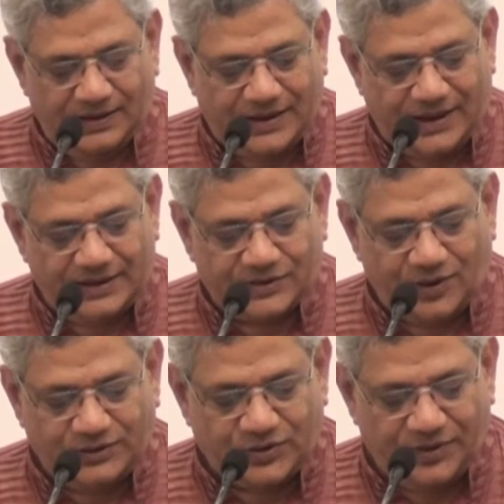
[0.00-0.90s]
There is
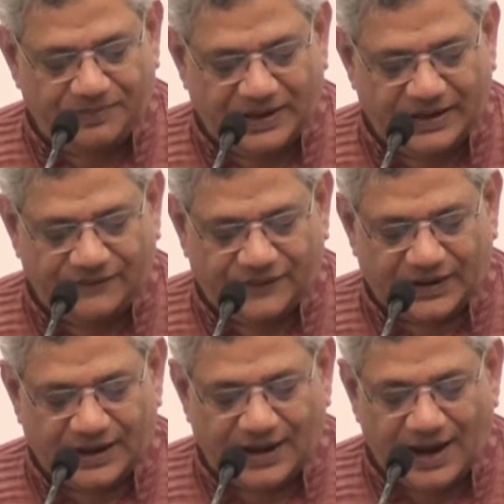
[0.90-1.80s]
also a belief
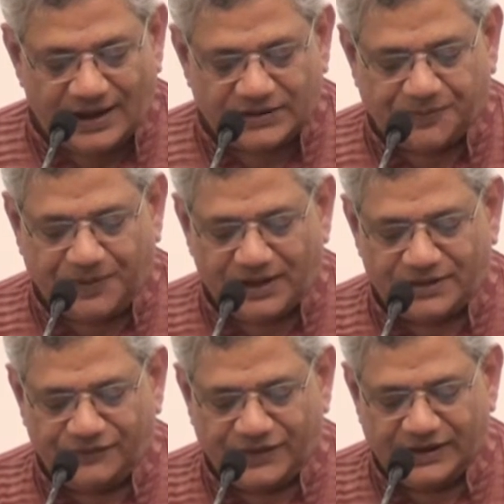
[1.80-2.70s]
that a large
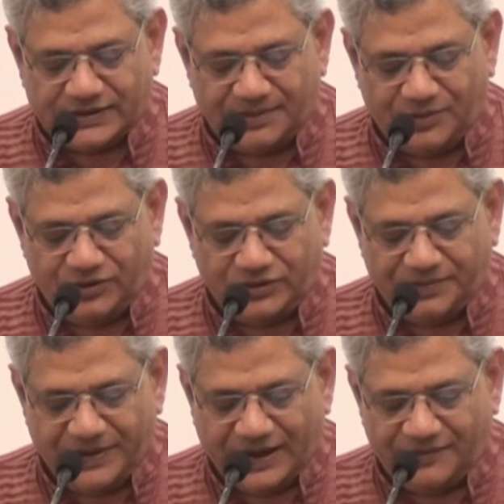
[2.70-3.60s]
part of these amounts
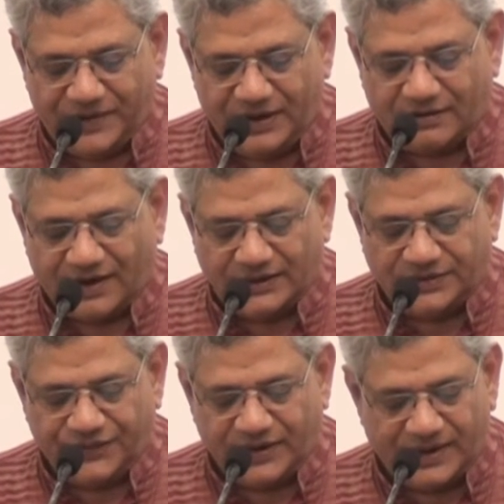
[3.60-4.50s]
may have been
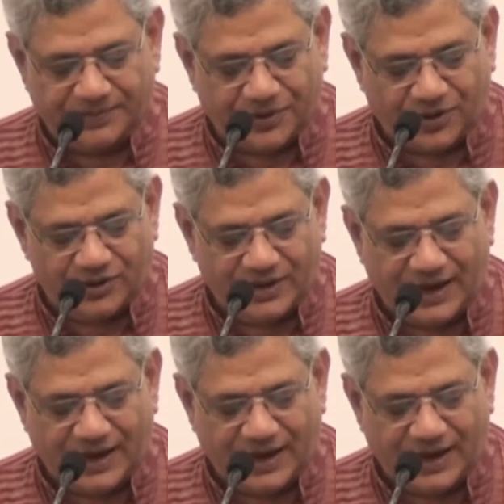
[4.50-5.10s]
transferred abroad